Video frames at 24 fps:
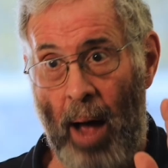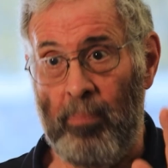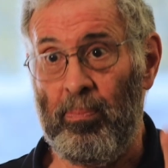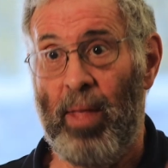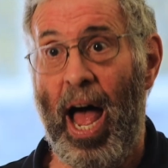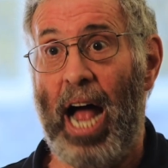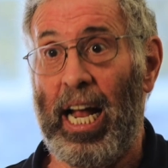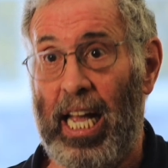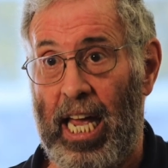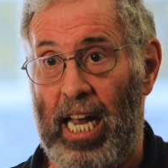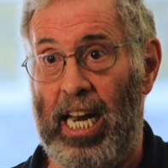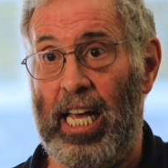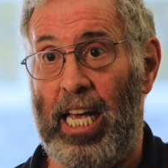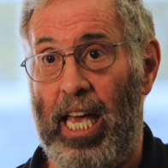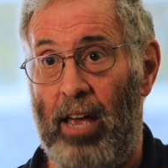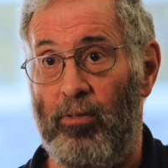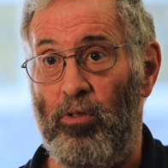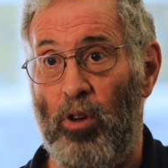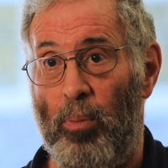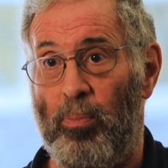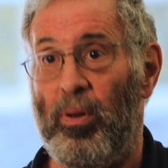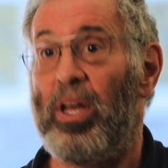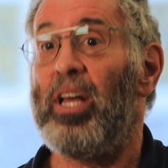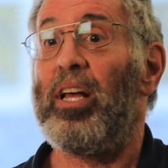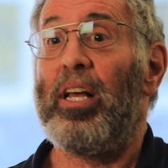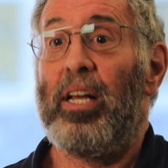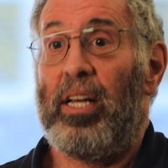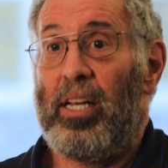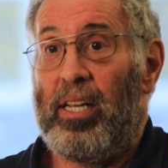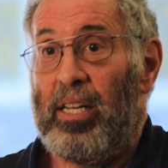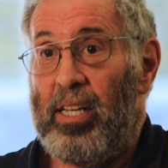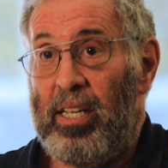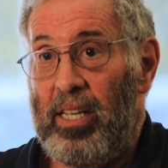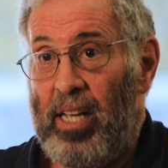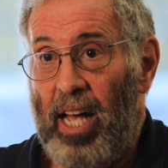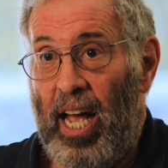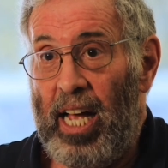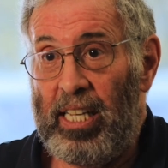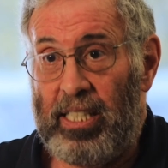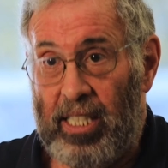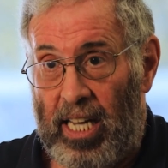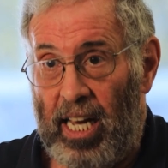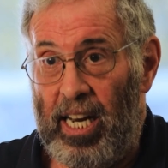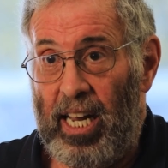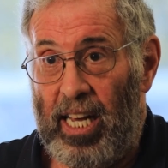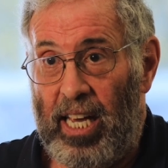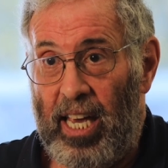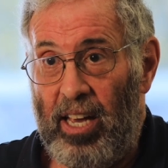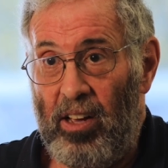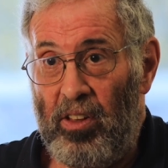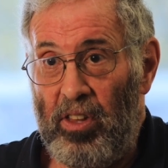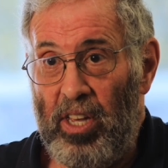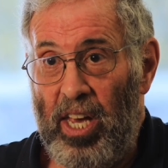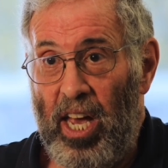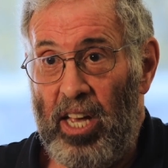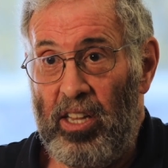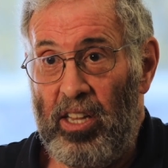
I'm not going to give you, it's going to kill the